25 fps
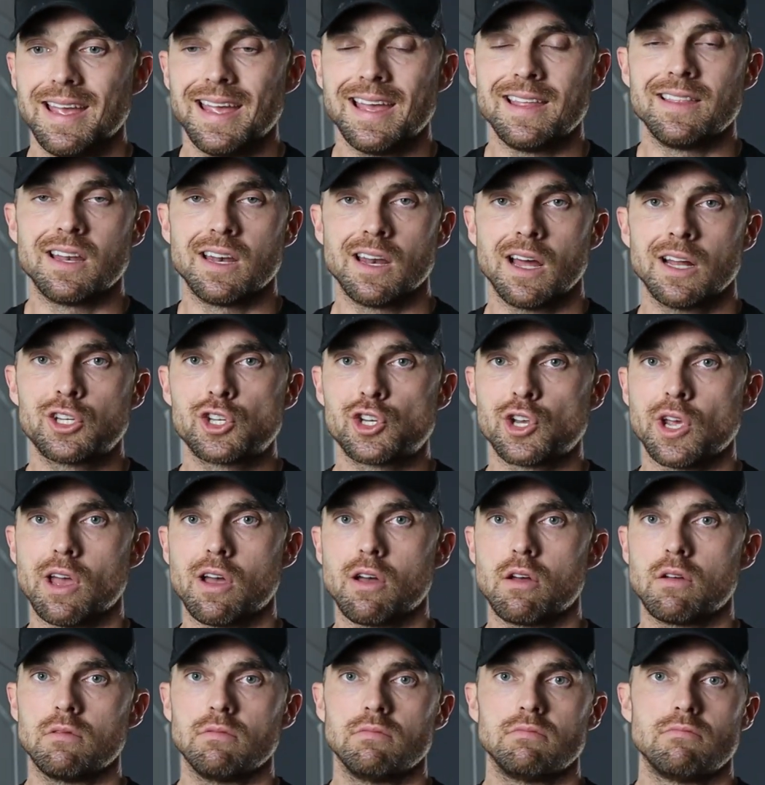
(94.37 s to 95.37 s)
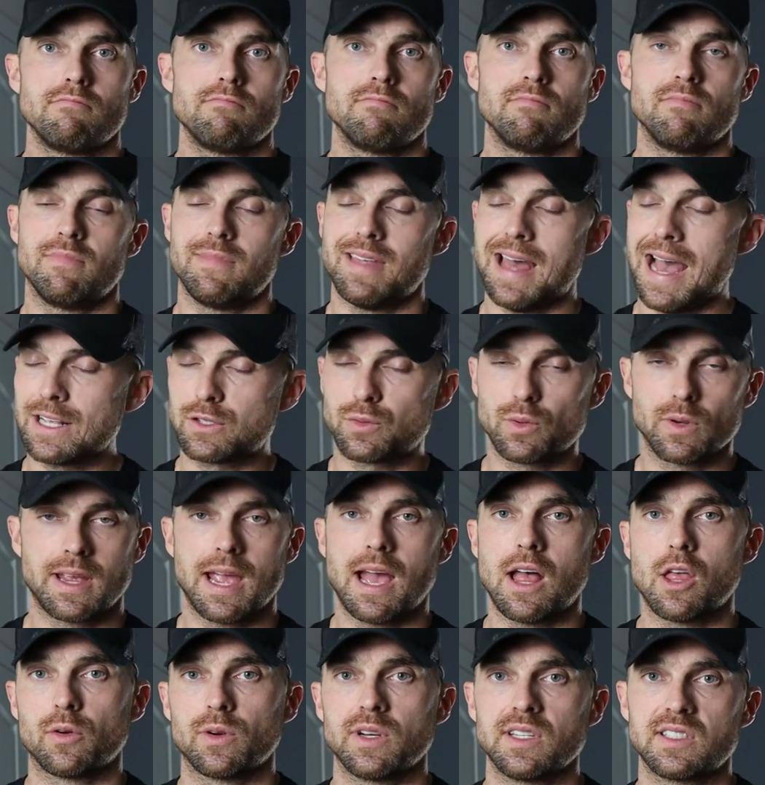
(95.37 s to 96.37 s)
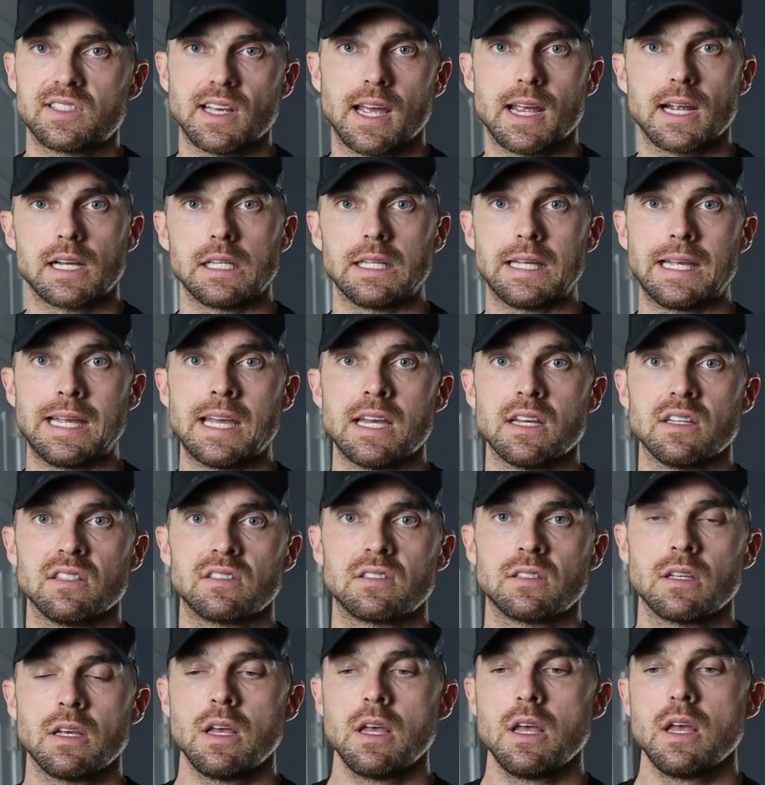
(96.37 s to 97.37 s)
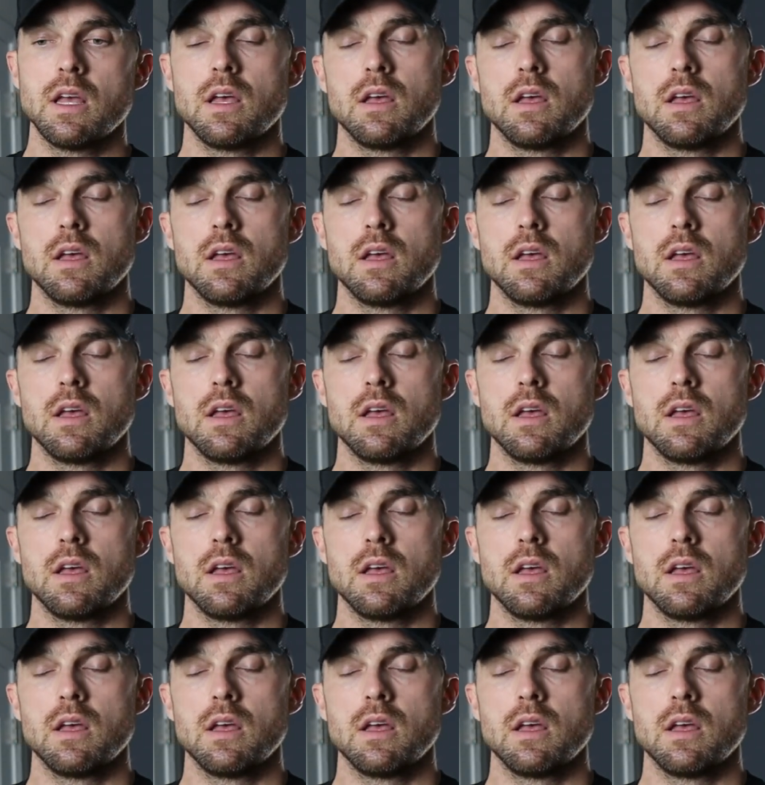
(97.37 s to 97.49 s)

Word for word: In a nutshell, that's what calorie cycling is.